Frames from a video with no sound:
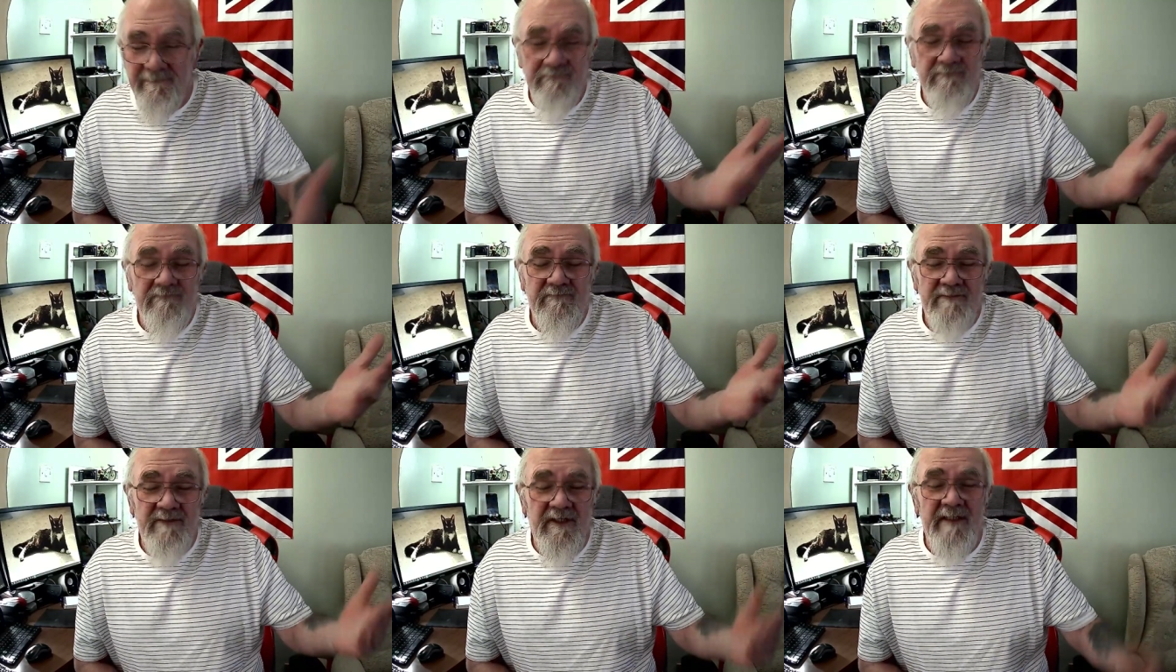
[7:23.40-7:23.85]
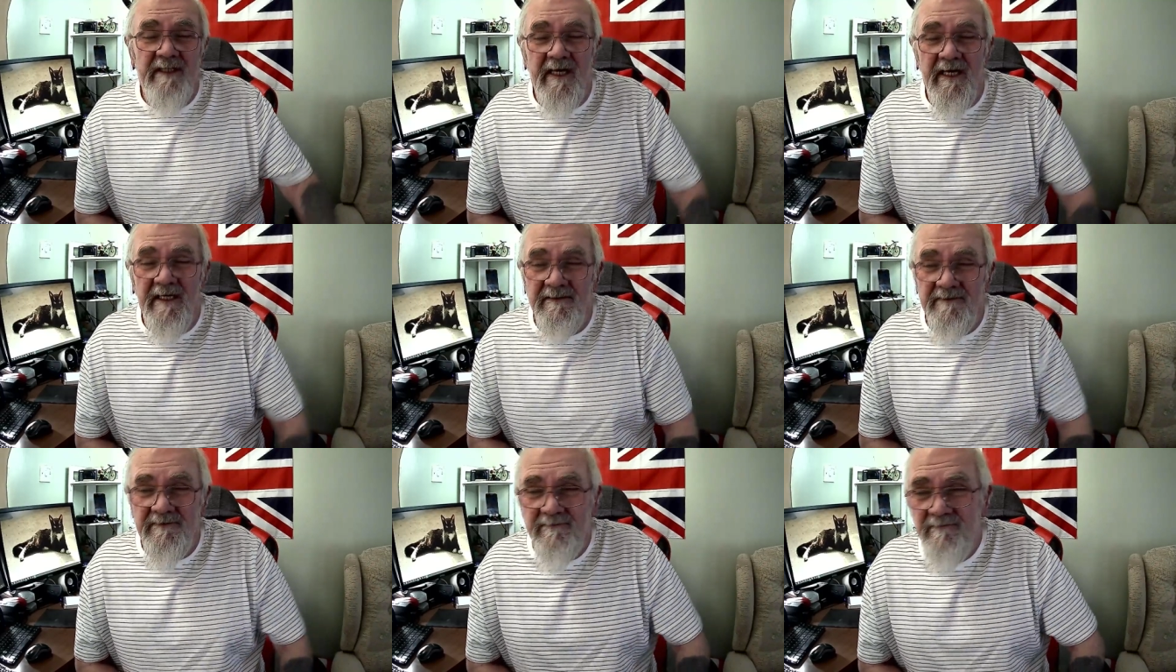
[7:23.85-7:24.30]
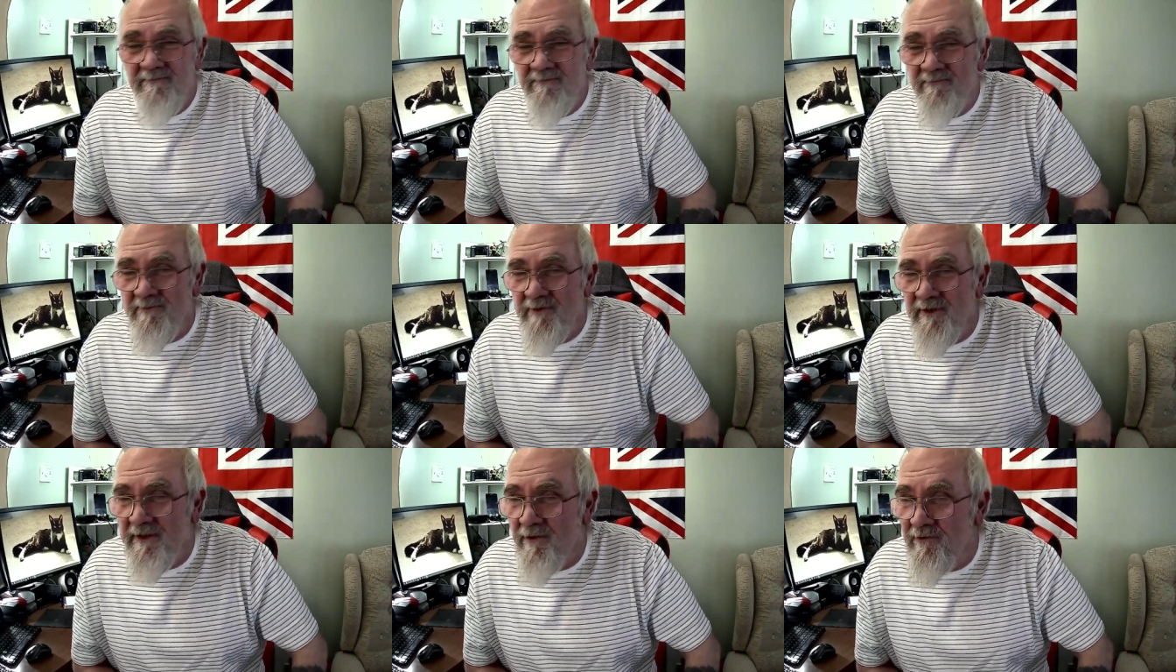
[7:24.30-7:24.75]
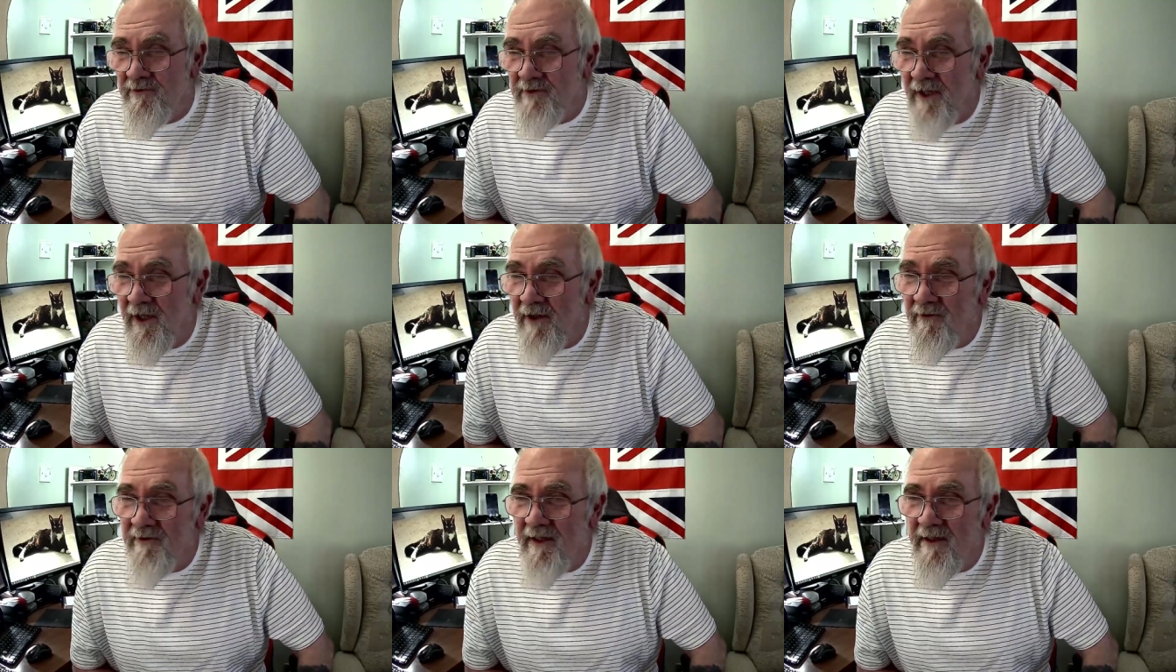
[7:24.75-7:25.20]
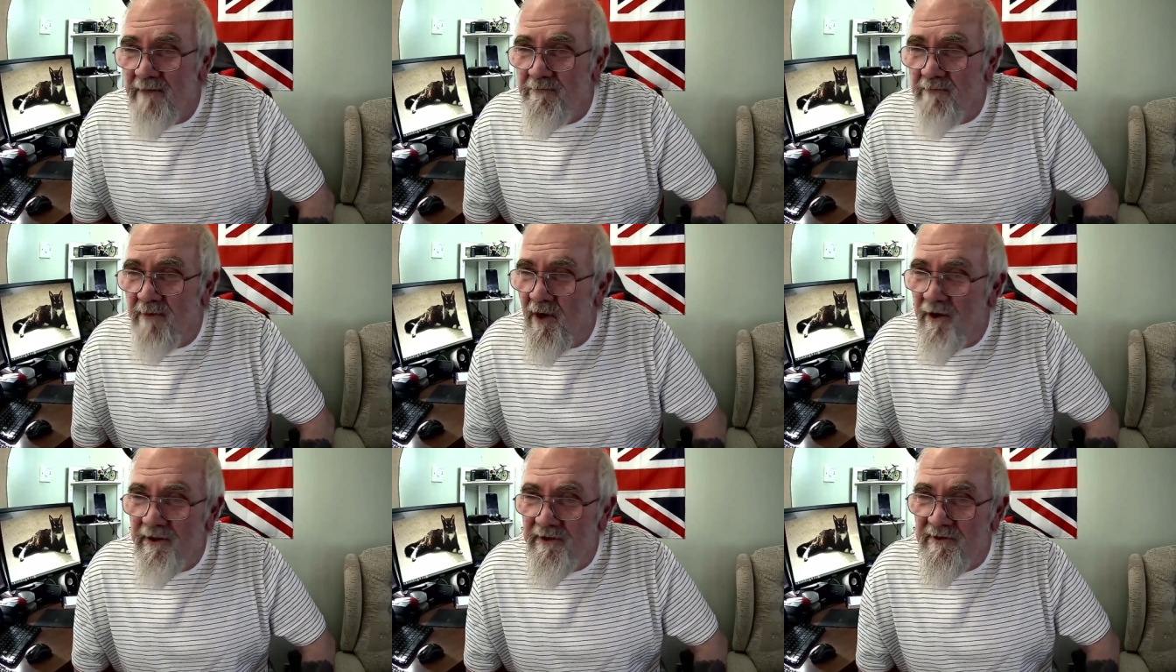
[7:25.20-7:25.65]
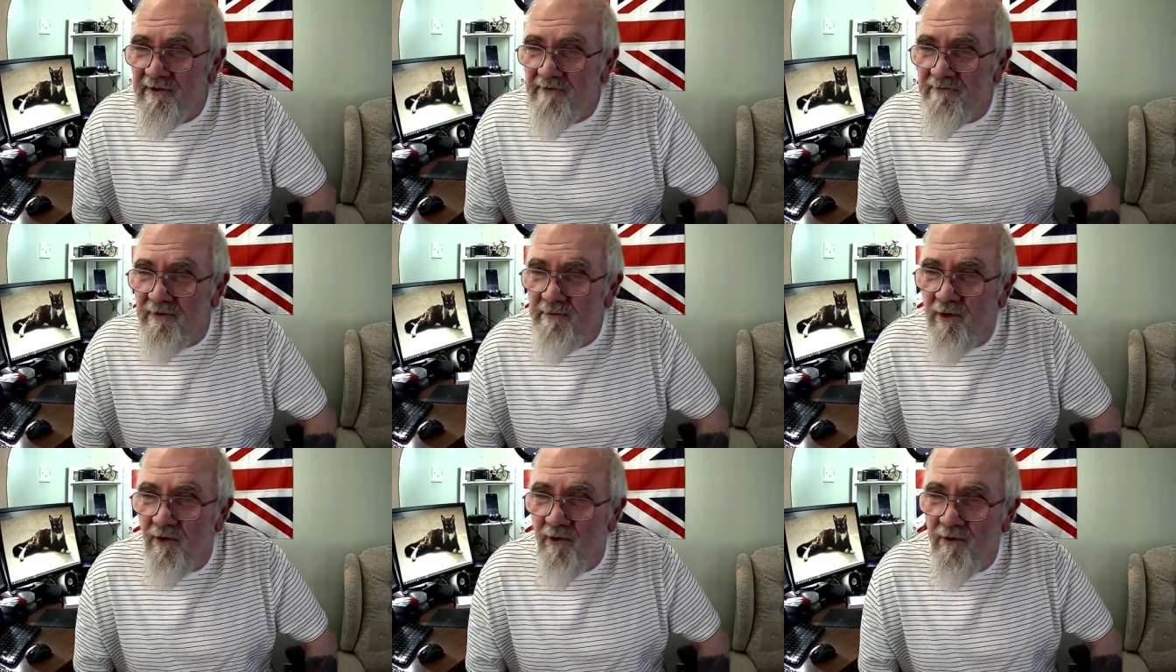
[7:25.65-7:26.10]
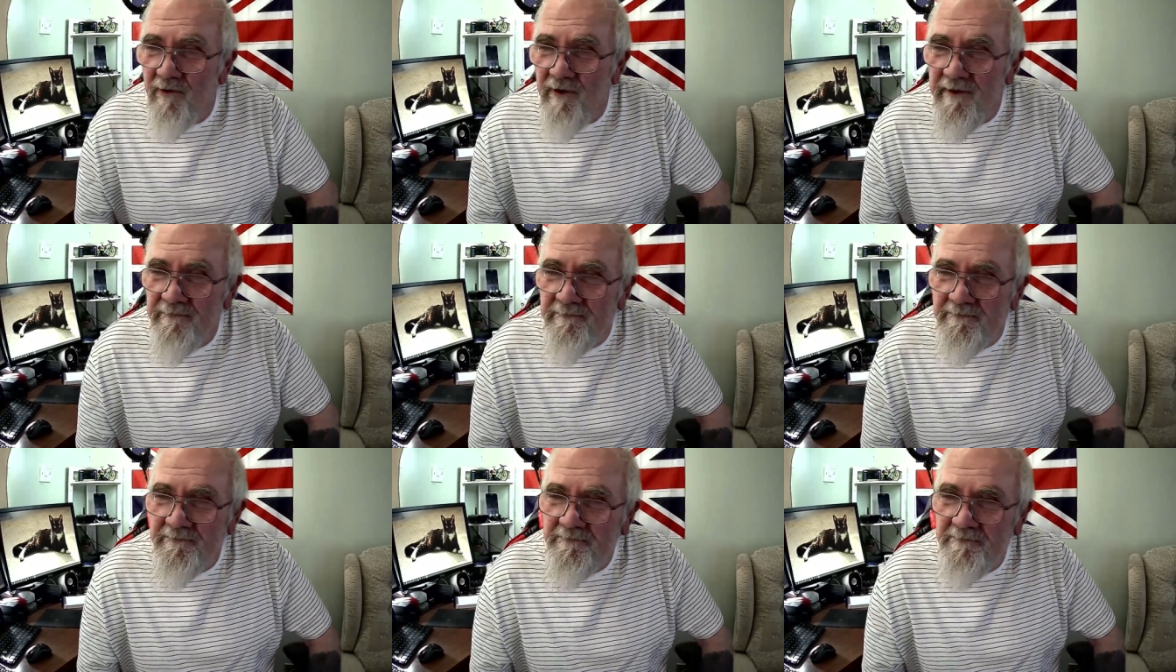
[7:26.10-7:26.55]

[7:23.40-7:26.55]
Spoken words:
Again, we all know they're biased reporting,